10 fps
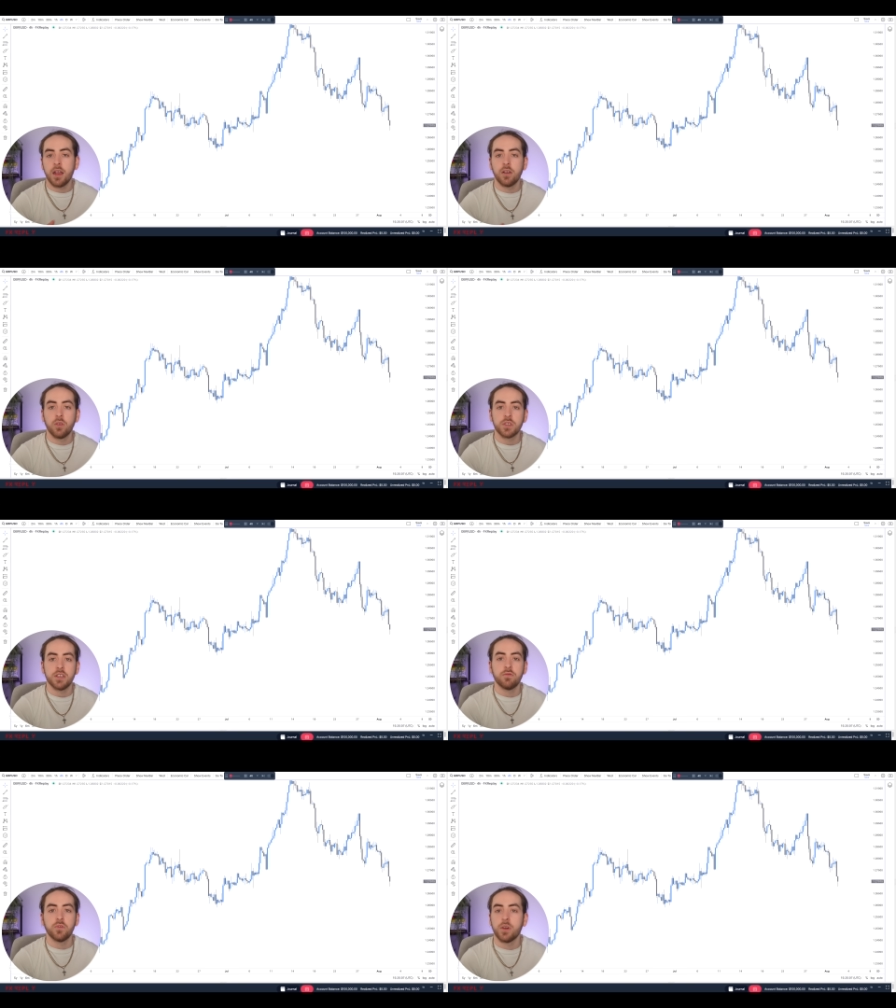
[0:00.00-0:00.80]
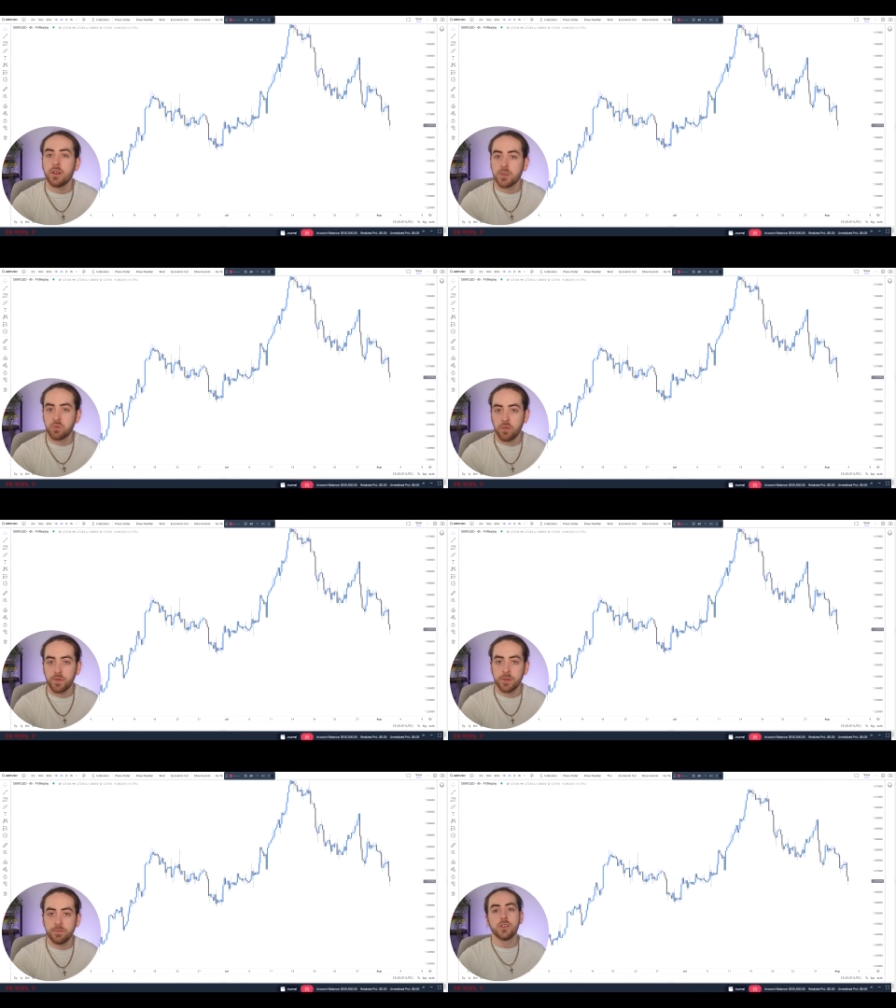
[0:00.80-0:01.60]
and locked in for a nice
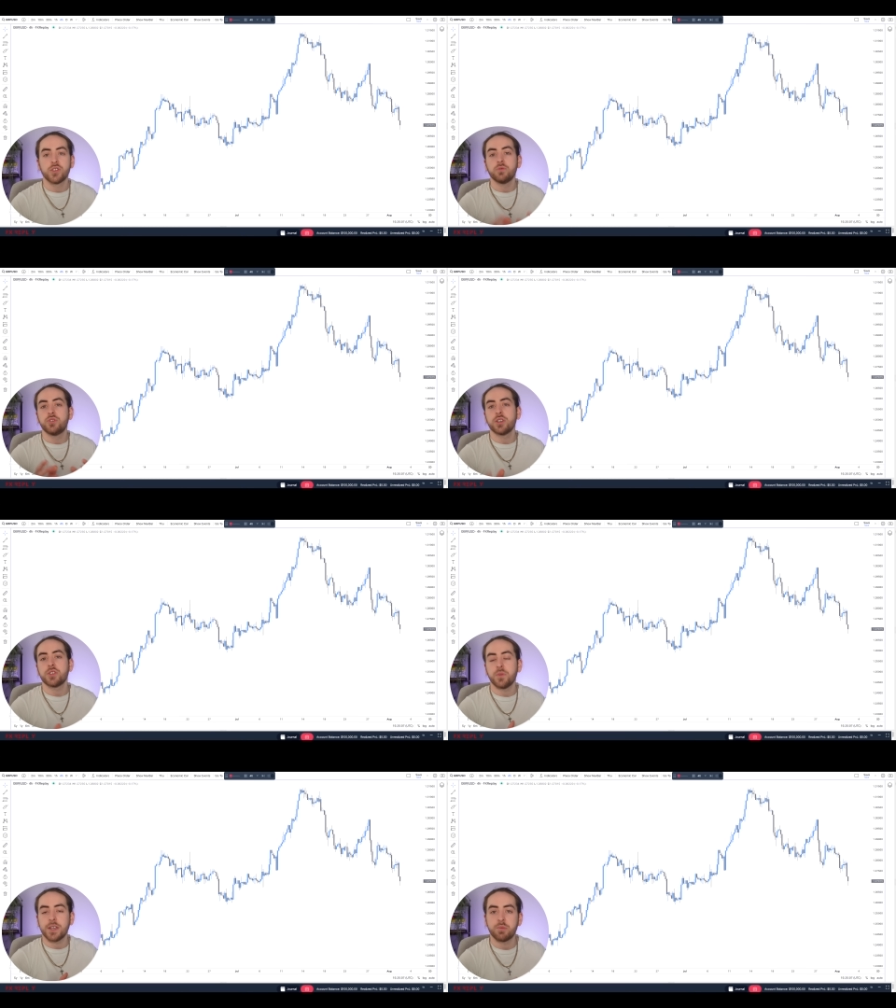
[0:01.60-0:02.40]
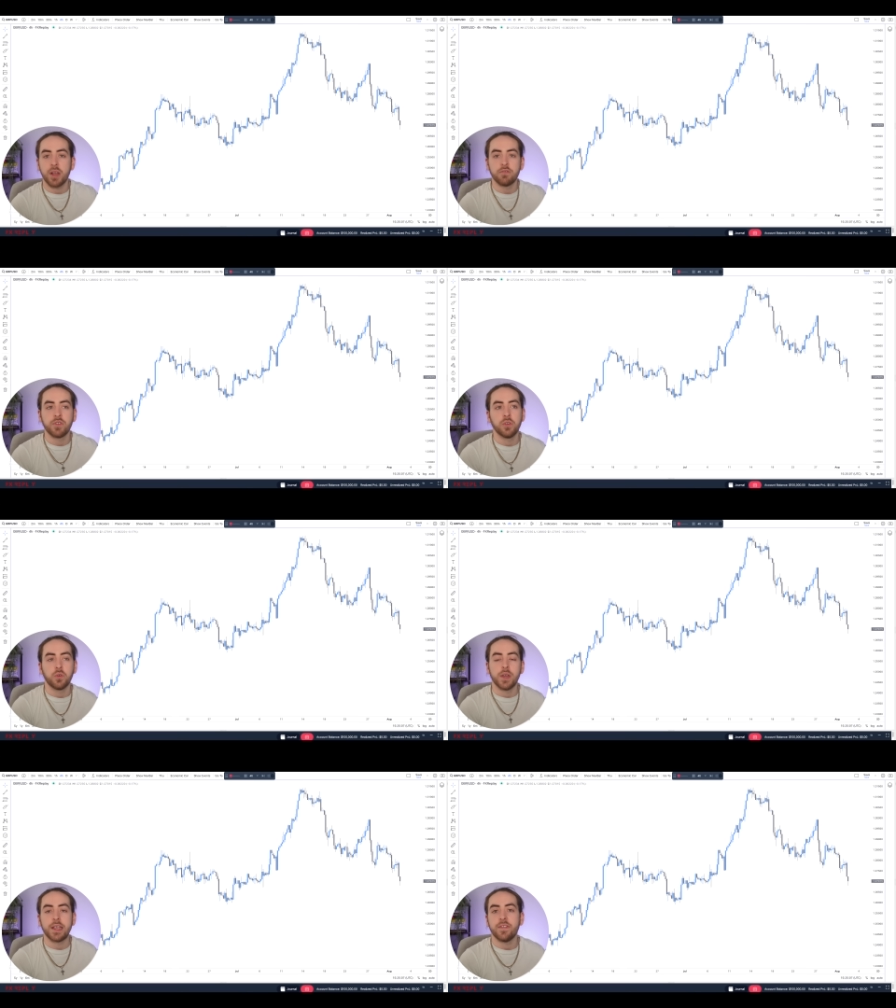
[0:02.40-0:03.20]
profit. So just to explain real
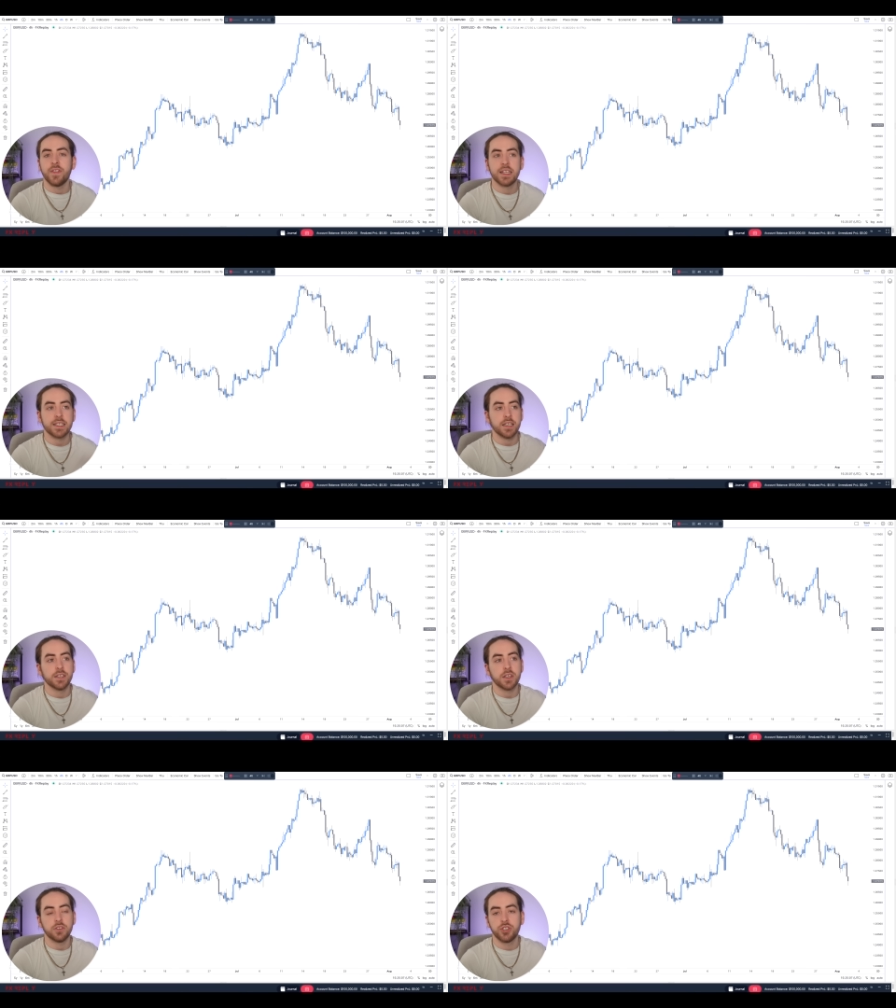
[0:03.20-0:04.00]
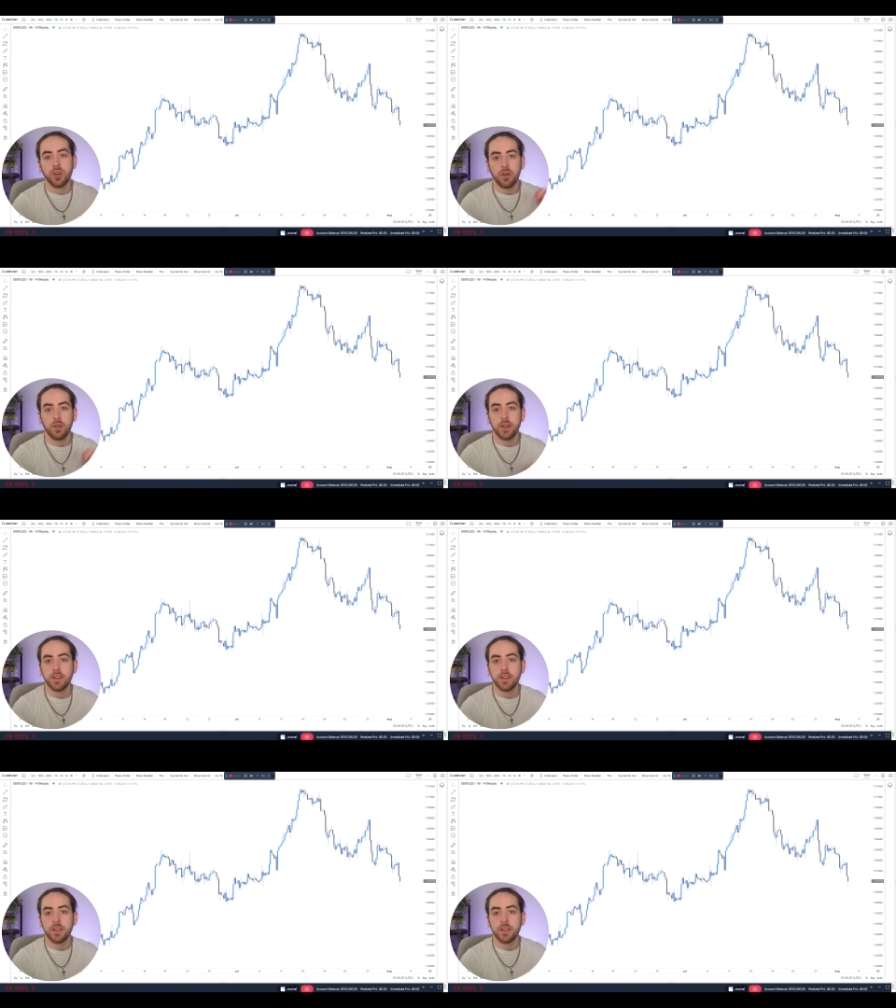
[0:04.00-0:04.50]
quick, this is a chart,